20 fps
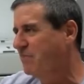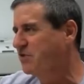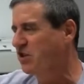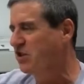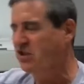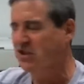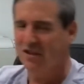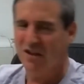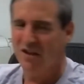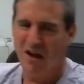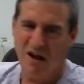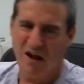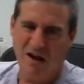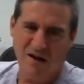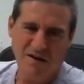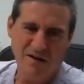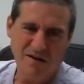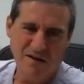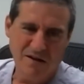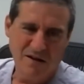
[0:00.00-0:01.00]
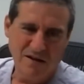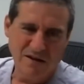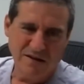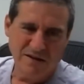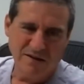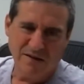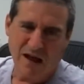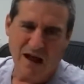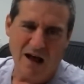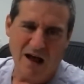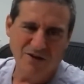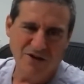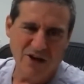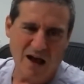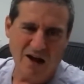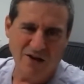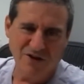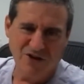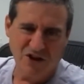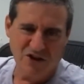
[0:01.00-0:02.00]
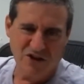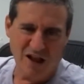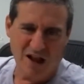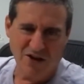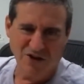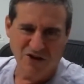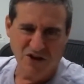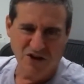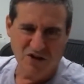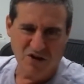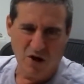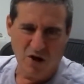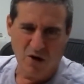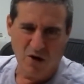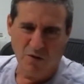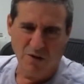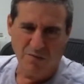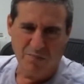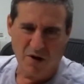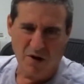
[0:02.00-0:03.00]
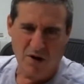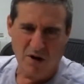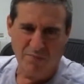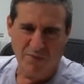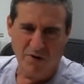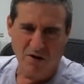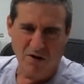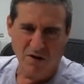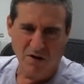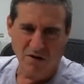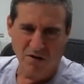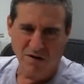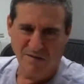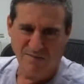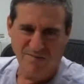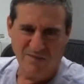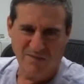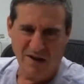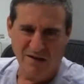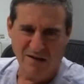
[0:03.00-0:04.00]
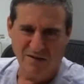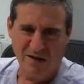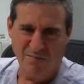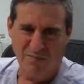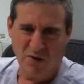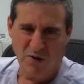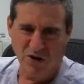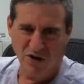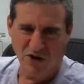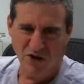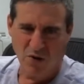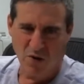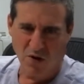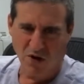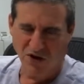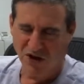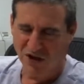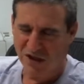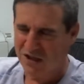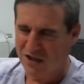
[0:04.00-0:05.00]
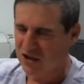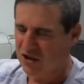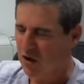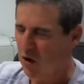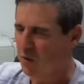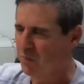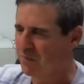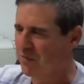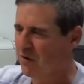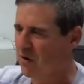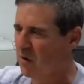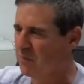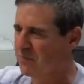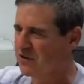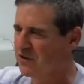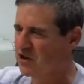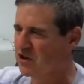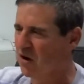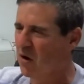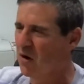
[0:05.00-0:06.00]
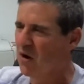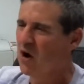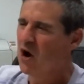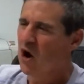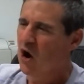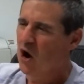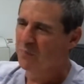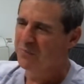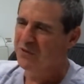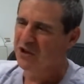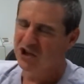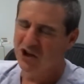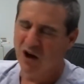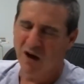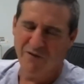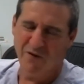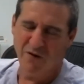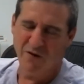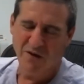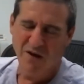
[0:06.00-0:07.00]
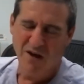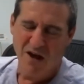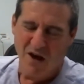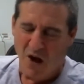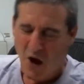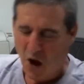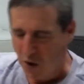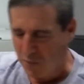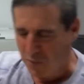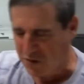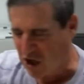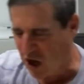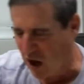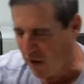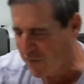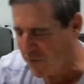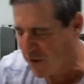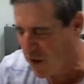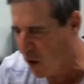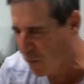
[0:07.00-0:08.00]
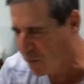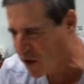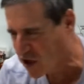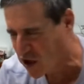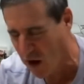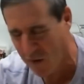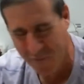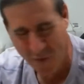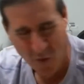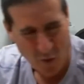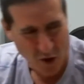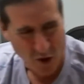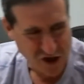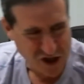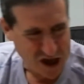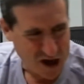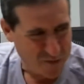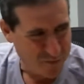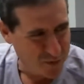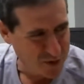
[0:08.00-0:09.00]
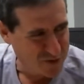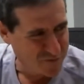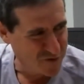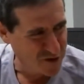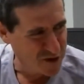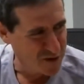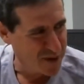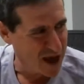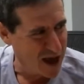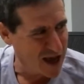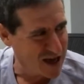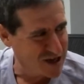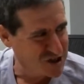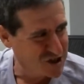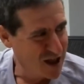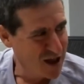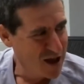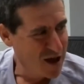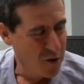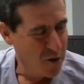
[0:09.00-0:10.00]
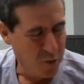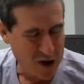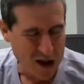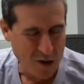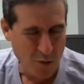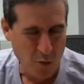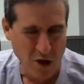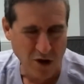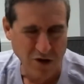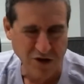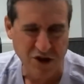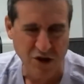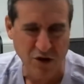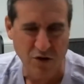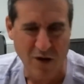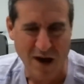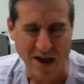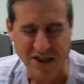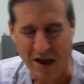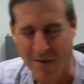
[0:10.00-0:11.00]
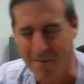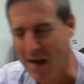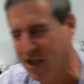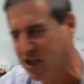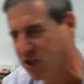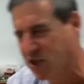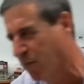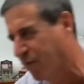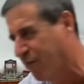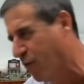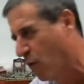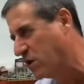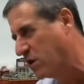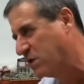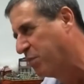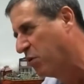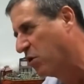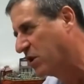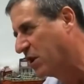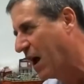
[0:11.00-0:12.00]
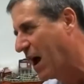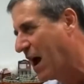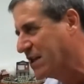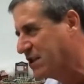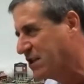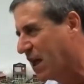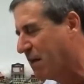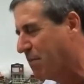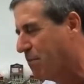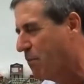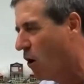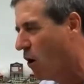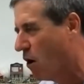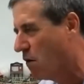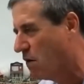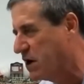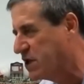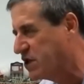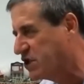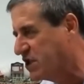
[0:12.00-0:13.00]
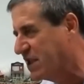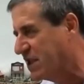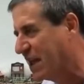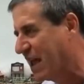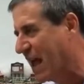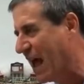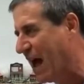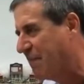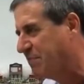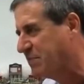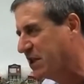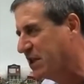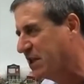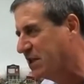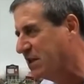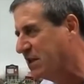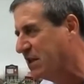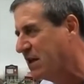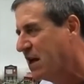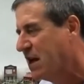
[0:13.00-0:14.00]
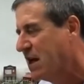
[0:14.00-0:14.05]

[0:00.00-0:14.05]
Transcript: just uh, I'll I'll just I'll just go with Paul Booker and, and, and Paul George, and then just hope hope to hope, hope the shuffle hope shuffle hope the shuffle works out with for the best. What I will do, as I mentioned before, is put guys like Morris in the captain,